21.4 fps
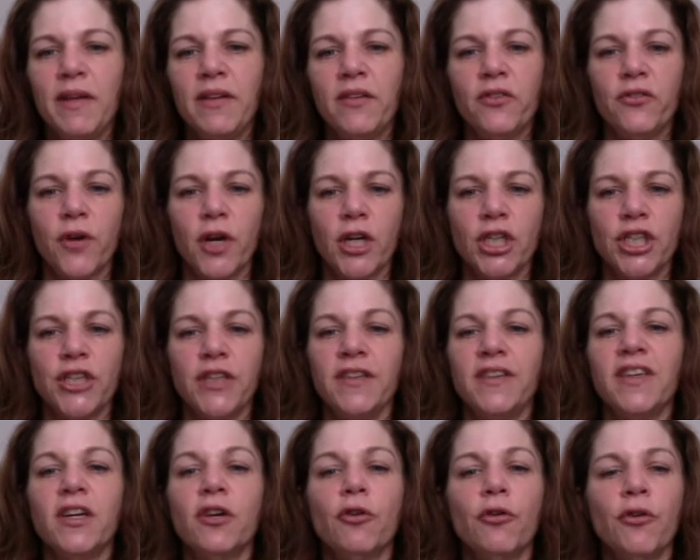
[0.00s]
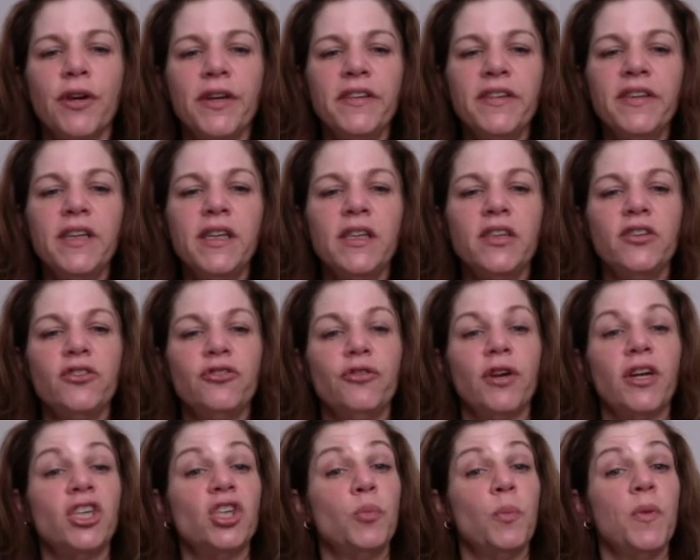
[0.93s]
instruction is increasingly
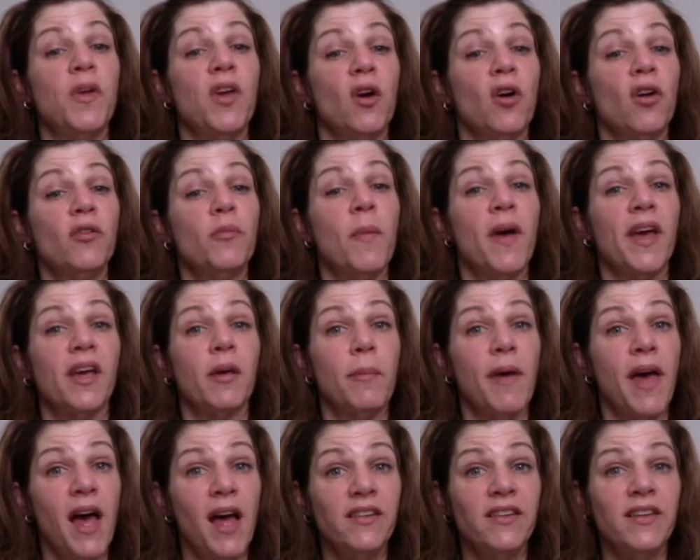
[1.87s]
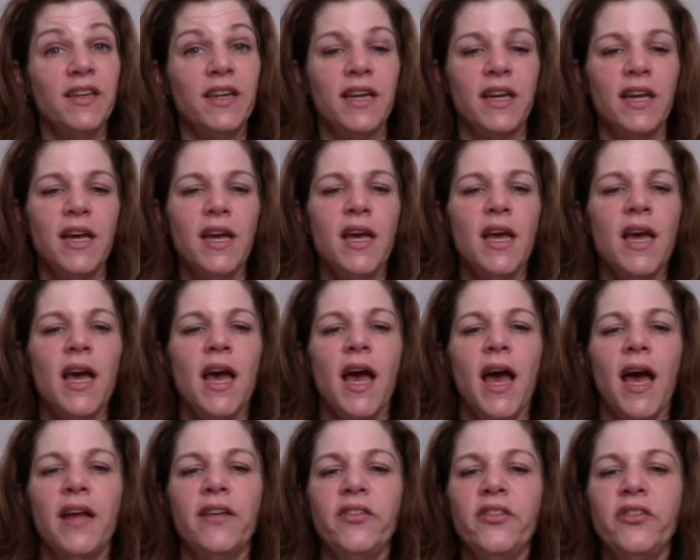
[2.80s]
stretched beyond my capacity
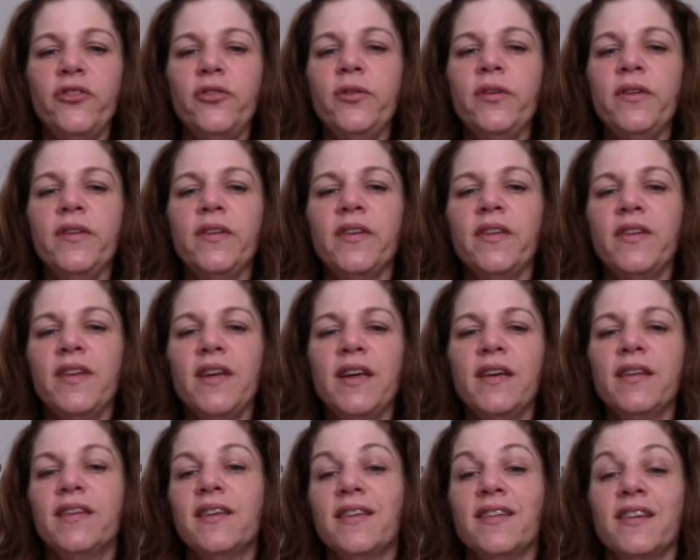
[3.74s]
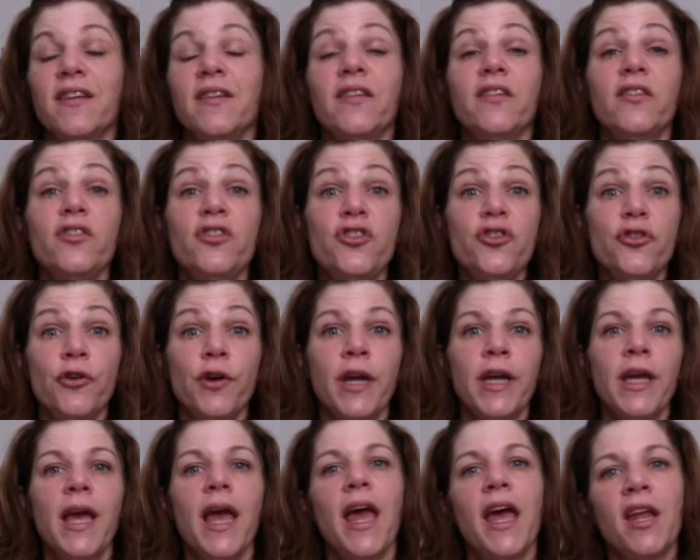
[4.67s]
as students seek assistance
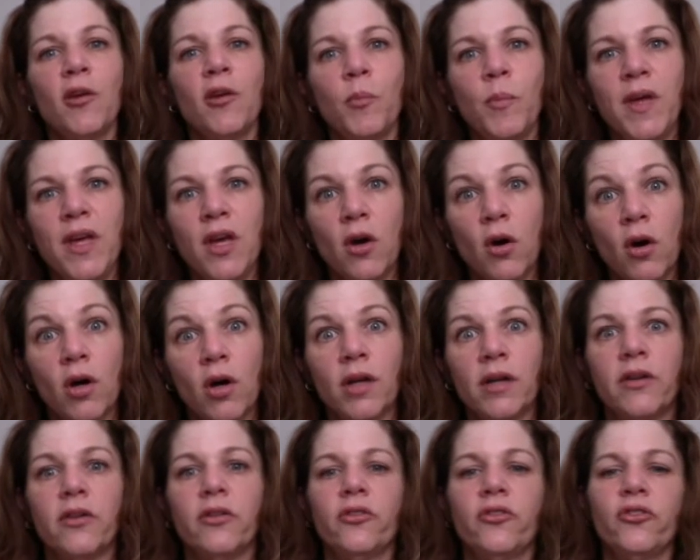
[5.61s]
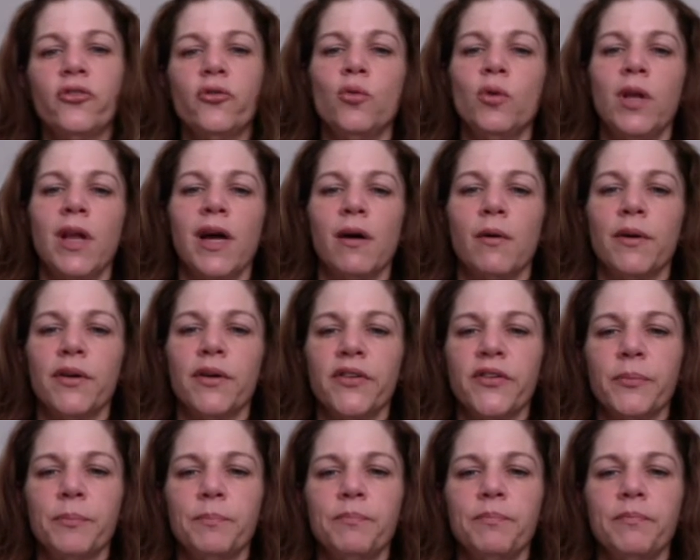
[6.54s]
during and beyond school
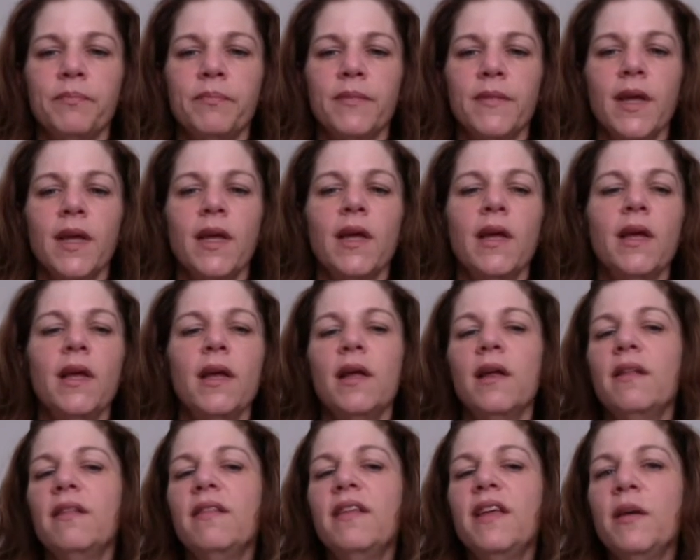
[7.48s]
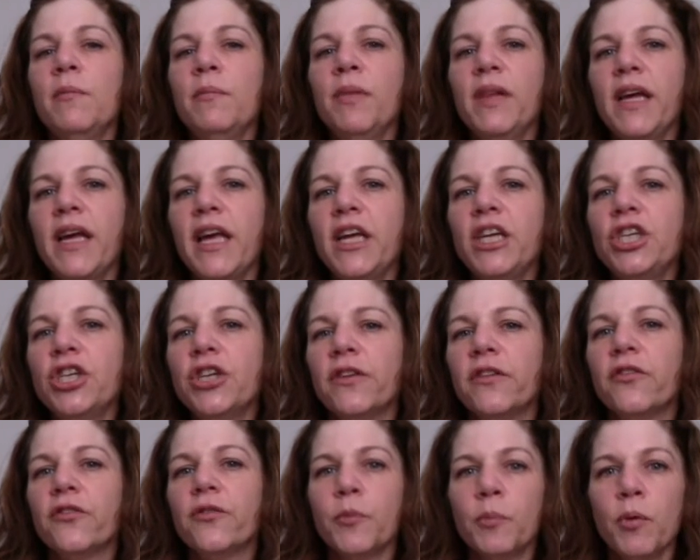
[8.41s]
hours. The
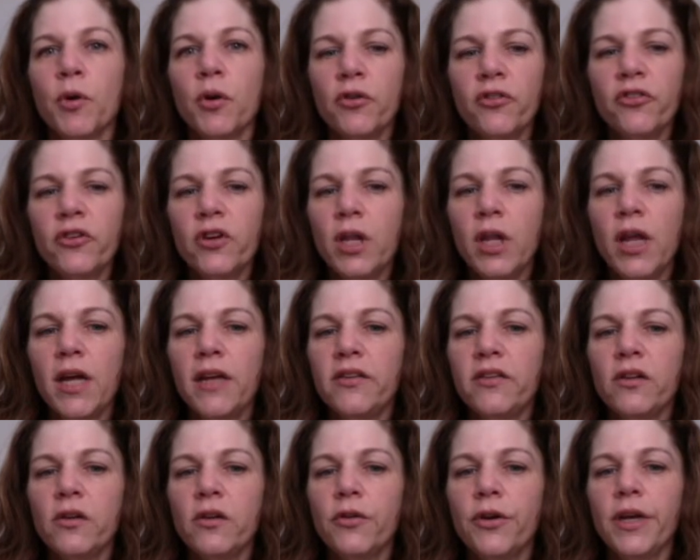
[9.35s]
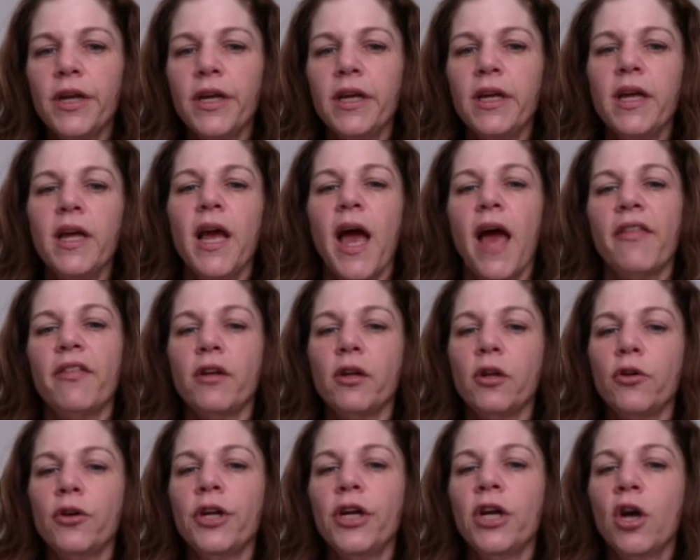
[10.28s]
implications for personalized learning and the
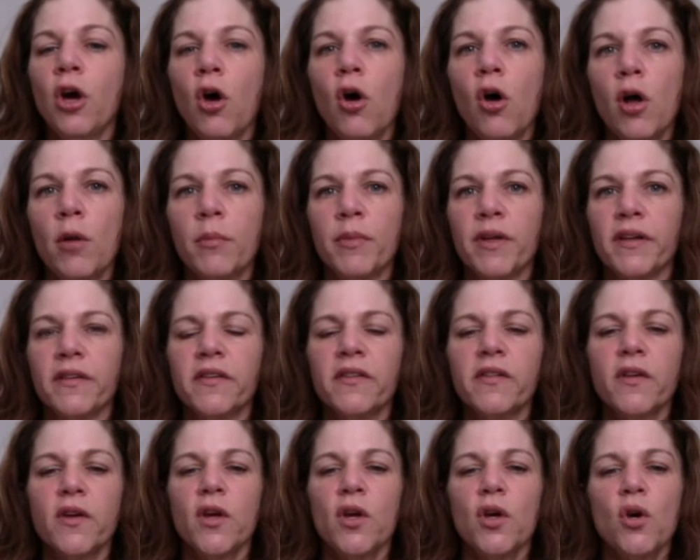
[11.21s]
learning commons